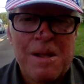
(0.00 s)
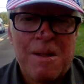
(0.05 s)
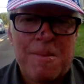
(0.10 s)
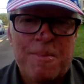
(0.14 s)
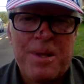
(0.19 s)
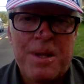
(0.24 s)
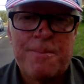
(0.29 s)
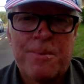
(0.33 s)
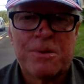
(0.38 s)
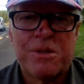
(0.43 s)

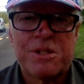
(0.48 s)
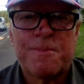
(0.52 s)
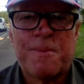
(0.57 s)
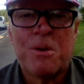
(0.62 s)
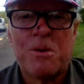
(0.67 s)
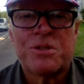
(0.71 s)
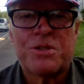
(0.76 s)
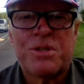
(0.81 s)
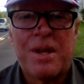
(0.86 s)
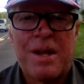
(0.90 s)
People are
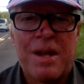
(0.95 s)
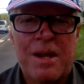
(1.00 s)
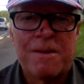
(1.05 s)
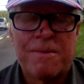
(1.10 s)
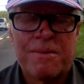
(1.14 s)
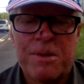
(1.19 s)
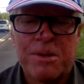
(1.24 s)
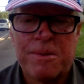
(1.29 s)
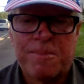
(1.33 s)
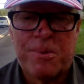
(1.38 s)
supposed to have
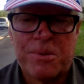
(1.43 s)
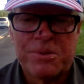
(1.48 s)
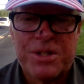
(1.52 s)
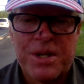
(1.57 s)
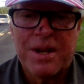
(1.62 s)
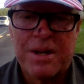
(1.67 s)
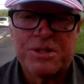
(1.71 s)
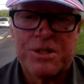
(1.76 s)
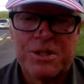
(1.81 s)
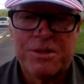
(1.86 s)
good
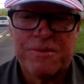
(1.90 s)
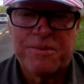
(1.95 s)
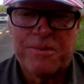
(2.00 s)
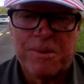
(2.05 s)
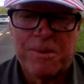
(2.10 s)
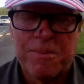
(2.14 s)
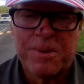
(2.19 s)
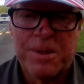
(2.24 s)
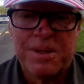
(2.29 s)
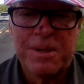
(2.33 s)
protection
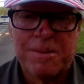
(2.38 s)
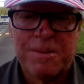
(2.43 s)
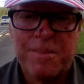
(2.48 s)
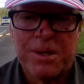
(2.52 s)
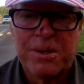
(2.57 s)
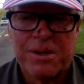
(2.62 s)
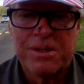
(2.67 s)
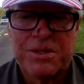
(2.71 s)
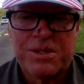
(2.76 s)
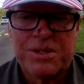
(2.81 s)
from the
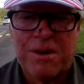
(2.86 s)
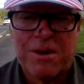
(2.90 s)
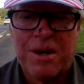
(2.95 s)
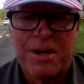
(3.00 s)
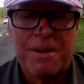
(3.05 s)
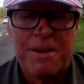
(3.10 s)
military,